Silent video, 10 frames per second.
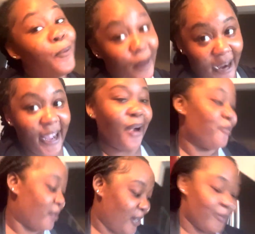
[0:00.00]
why i
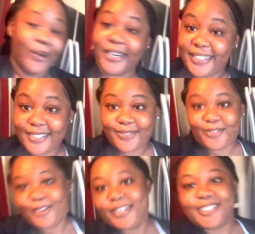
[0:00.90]
really wanted this
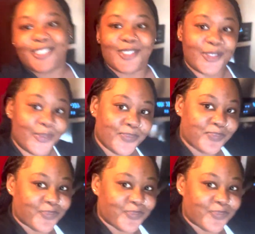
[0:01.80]
fridge so